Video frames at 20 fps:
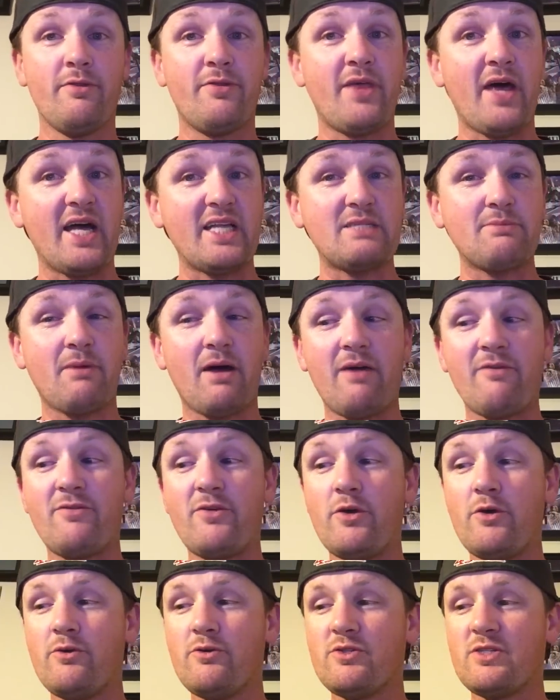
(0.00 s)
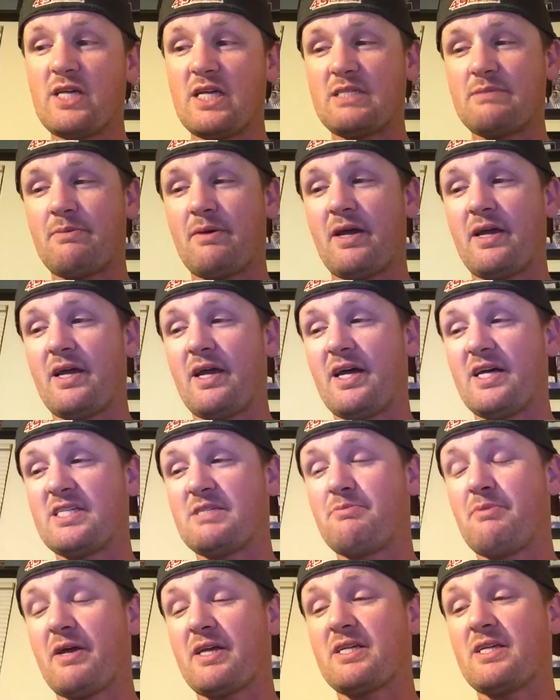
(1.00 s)
that's my views. That's my uh,
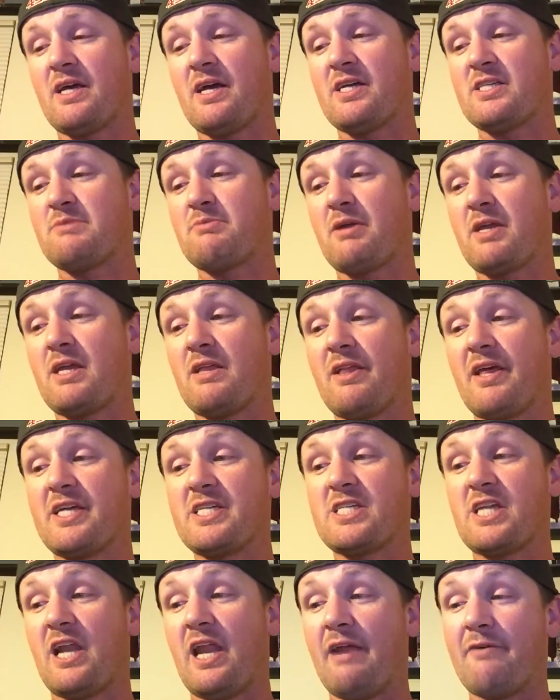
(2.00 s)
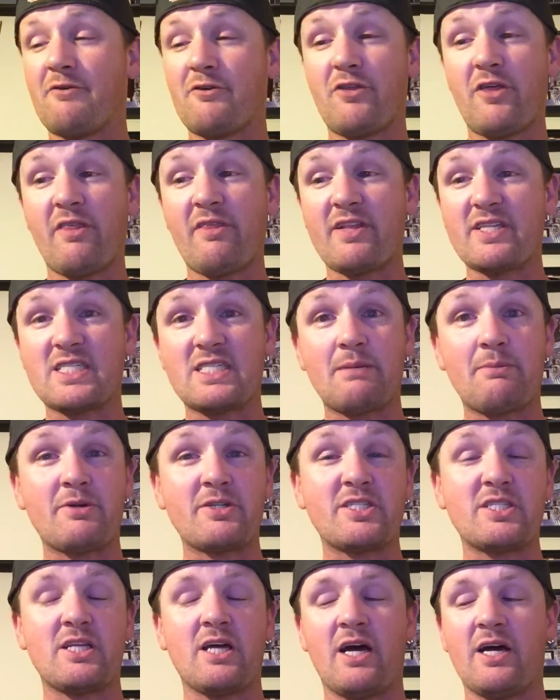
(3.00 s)
spec uh, speculation on everything that's the,
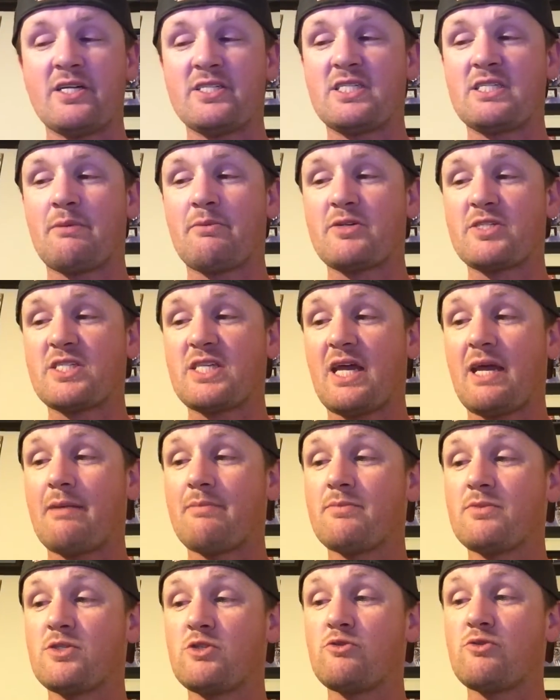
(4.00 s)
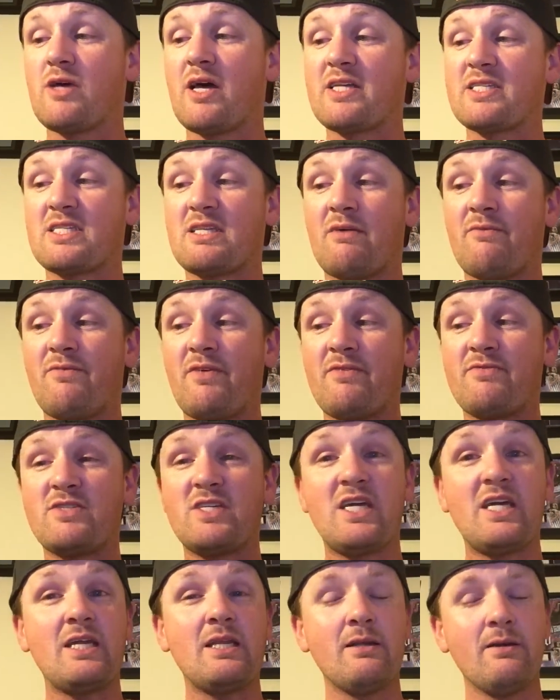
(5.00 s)
uh, SummerSlam
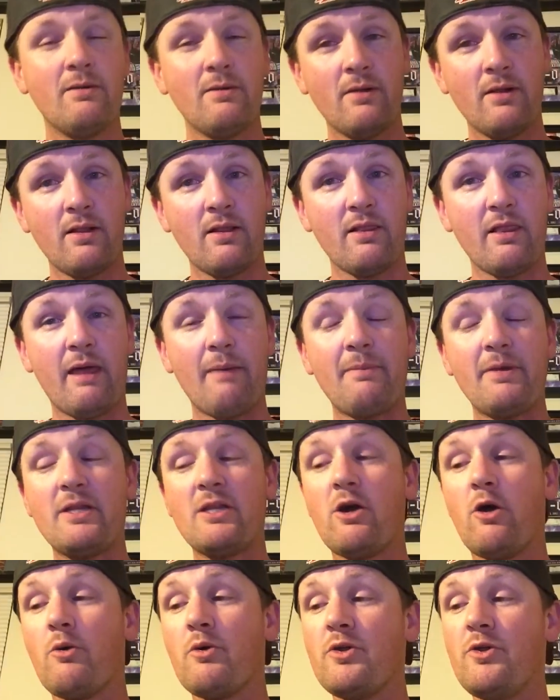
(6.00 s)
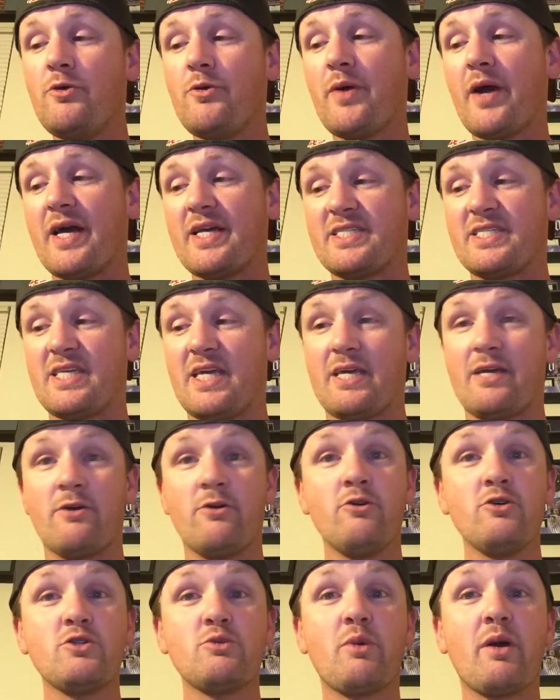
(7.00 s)
2015. Let me know what you guys think.
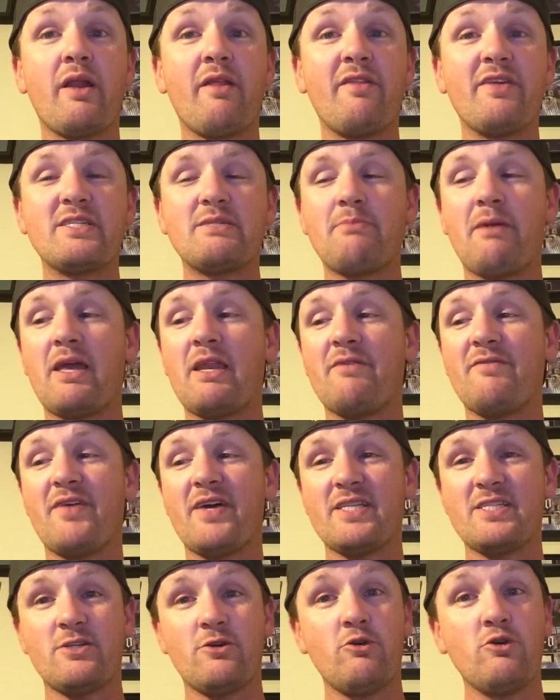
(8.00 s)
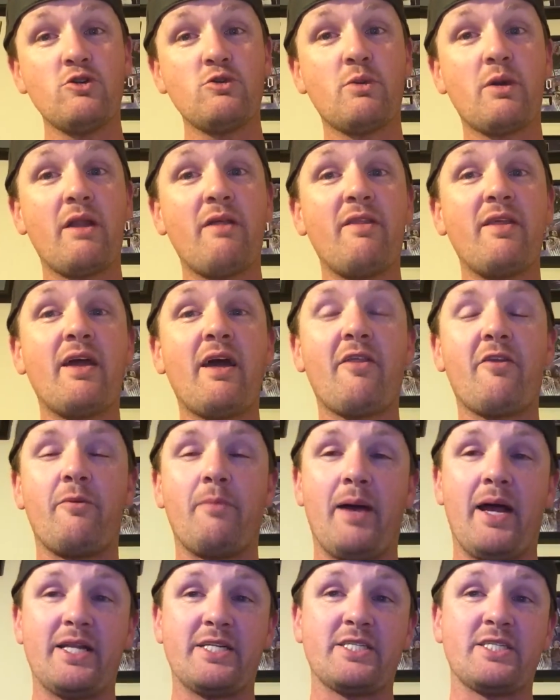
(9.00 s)
Who's winning this main event? Who's winning the other
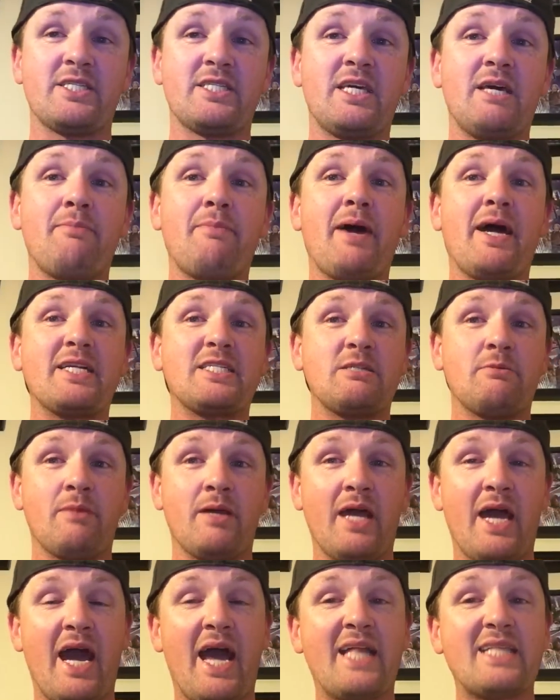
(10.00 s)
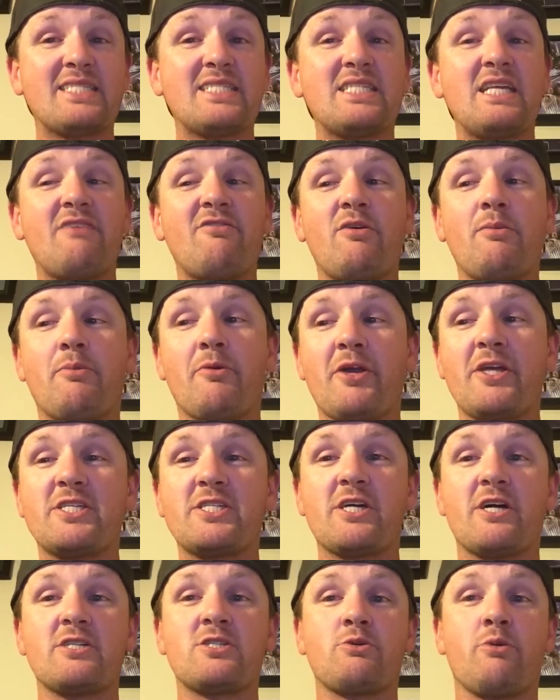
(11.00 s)
matches? Get back to me at Stevie
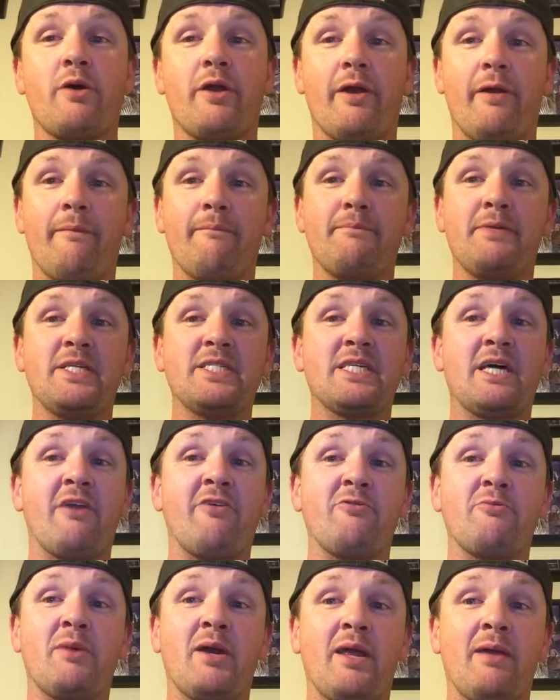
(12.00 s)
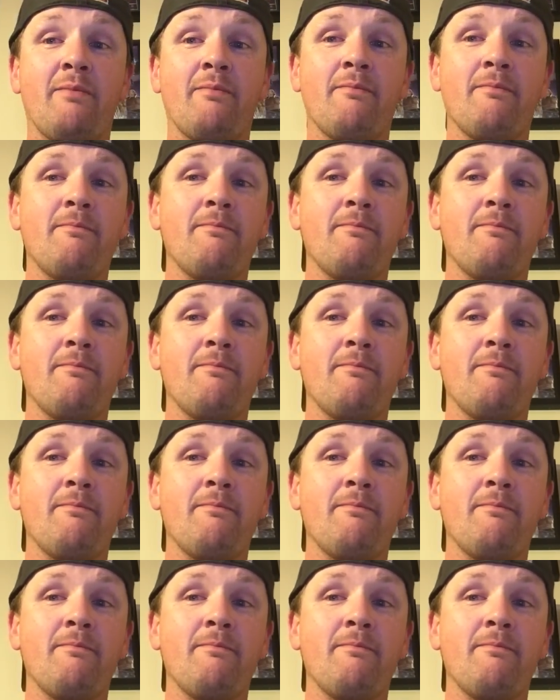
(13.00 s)
Breech on Twitter. Peace out, everybody.